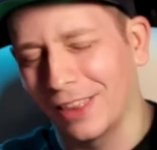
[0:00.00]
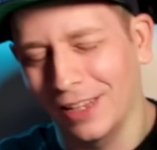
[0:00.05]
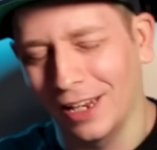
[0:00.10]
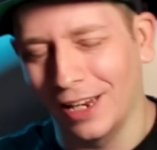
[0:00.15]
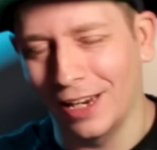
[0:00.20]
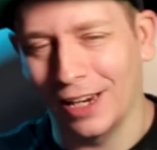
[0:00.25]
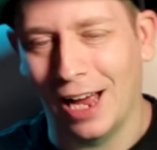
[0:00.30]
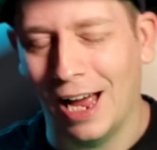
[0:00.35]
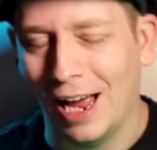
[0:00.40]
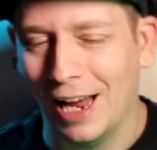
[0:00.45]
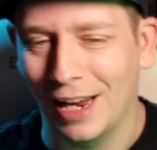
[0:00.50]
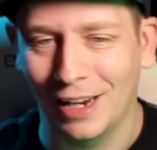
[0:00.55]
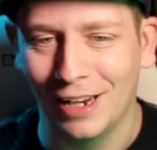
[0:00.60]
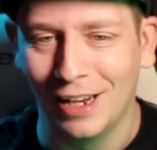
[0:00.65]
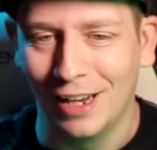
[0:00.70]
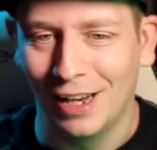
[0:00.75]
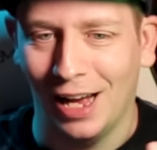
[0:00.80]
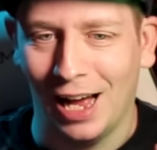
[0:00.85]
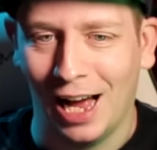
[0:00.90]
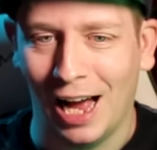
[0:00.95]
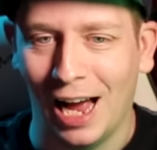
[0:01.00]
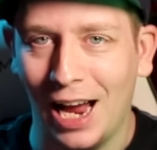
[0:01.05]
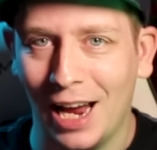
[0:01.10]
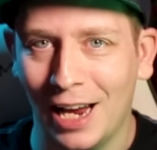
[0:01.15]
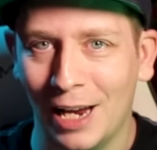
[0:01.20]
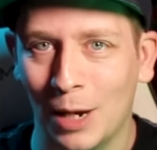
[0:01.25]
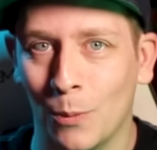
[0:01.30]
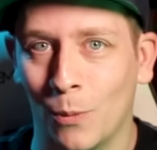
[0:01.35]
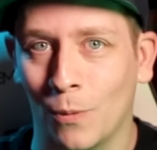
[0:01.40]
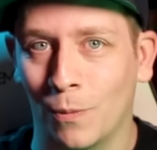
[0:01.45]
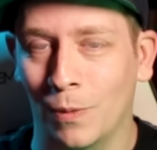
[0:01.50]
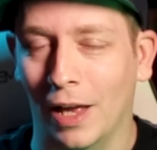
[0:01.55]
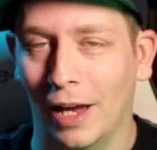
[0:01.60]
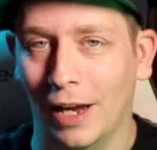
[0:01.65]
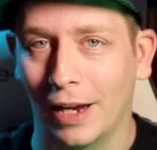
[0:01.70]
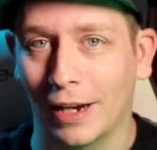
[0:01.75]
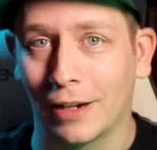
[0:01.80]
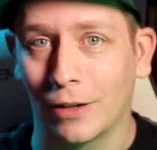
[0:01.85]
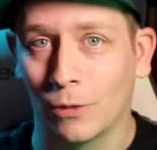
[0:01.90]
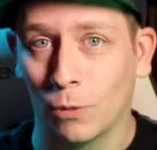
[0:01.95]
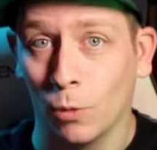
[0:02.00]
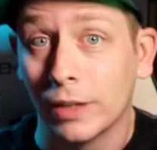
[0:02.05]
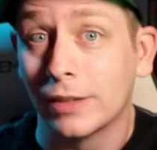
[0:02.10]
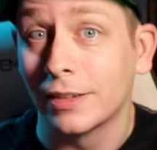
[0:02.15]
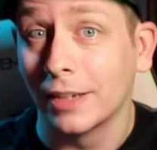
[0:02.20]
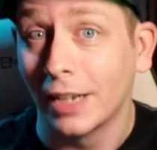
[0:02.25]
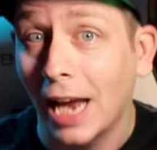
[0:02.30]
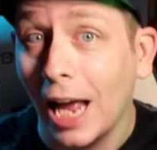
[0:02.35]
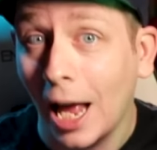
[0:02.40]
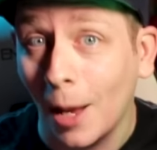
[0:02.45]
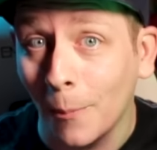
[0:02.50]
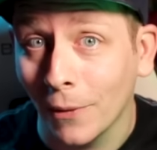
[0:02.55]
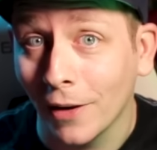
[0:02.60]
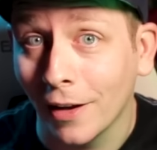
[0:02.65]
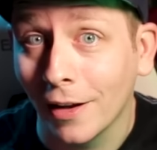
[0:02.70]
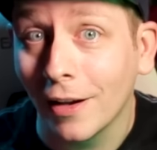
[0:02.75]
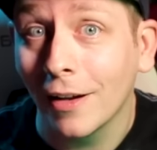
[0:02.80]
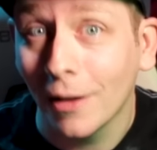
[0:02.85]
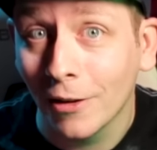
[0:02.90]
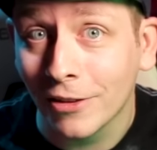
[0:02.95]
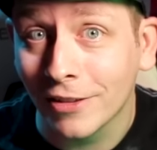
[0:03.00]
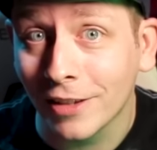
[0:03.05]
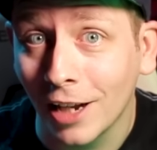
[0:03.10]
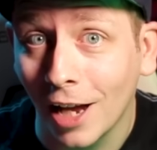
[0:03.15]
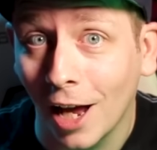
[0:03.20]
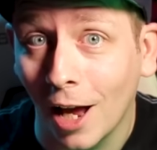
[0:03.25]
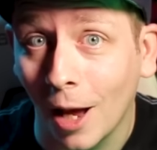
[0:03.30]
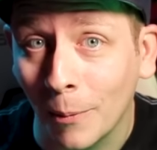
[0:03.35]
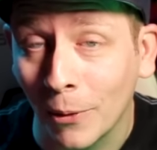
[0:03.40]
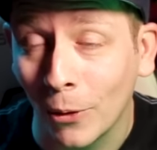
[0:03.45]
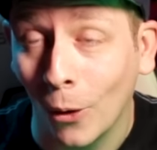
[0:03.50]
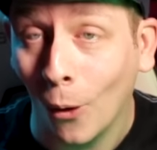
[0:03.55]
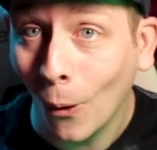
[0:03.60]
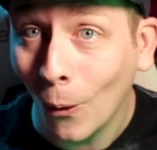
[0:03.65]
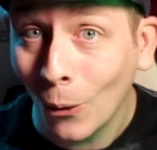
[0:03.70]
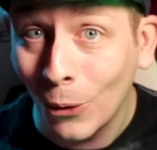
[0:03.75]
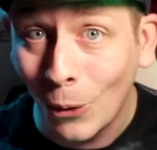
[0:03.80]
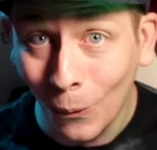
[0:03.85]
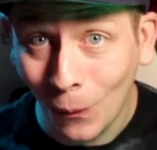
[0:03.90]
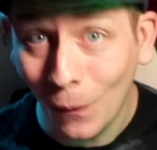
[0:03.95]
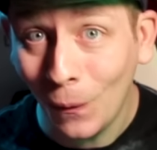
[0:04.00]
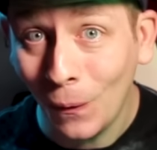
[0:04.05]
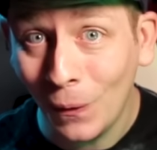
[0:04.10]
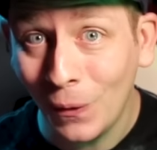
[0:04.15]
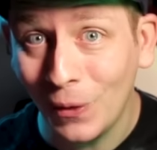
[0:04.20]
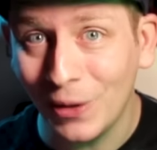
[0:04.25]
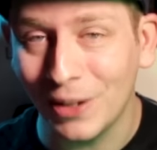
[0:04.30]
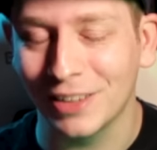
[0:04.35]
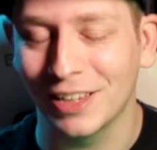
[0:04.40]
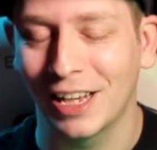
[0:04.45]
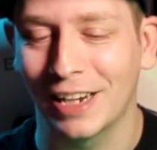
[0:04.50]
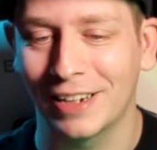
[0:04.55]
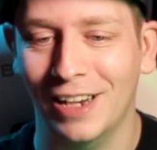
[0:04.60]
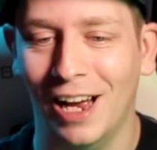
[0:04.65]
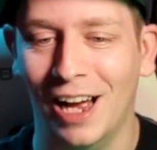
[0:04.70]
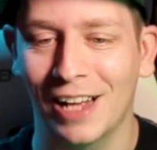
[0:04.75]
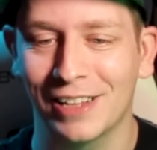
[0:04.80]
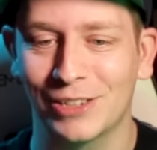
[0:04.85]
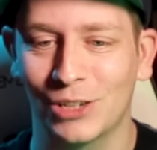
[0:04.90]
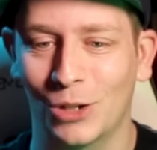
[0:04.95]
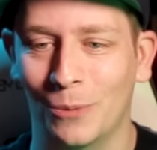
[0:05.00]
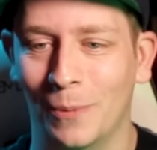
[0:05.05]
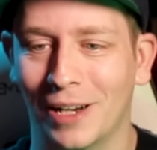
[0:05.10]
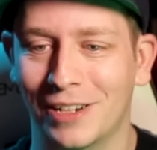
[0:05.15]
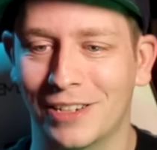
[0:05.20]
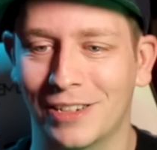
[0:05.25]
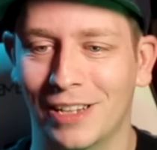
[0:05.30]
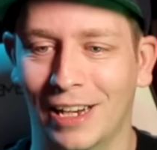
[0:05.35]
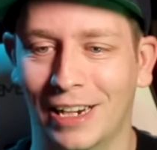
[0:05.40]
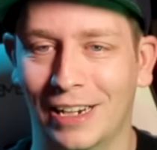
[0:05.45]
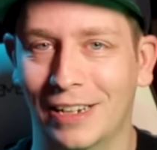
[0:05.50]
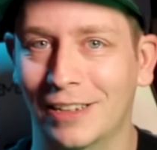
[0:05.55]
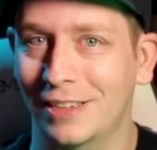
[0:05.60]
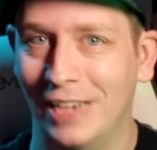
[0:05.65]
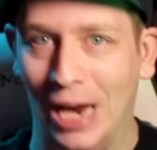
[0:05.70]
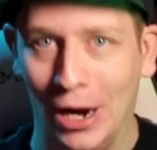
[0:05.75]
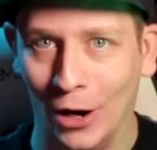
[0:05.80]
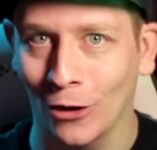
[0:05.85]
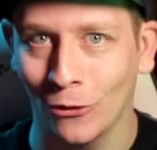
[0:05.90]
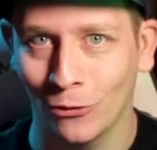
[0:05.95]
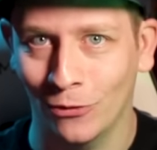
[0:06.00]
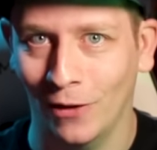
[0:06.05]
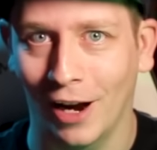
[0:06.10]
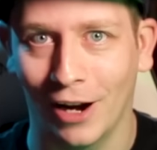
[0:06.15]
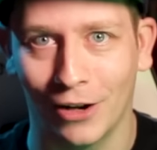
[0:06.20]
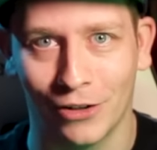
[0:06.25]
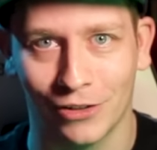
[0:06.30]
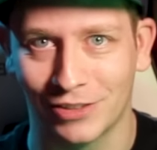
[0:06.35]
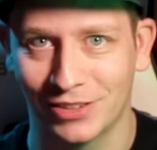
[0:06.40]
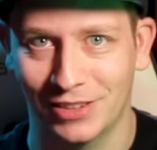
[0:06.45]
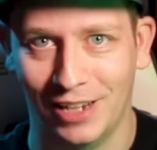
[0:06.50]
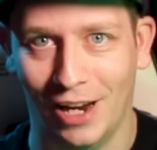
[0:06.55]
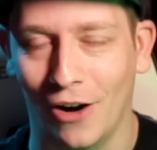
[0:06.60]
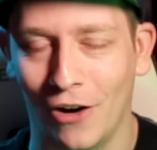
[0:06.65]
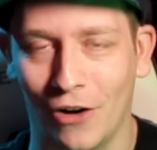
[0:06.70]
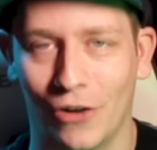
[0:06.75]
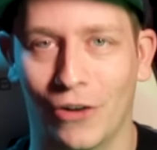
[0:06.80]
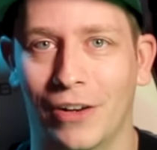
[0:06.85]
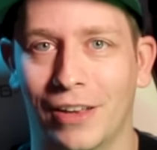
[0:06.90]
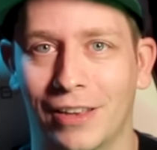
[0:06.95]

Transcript: thing. I am like, what's going to happen? What's going to happen? Oh, cool. Like, not so much like terrified or scared or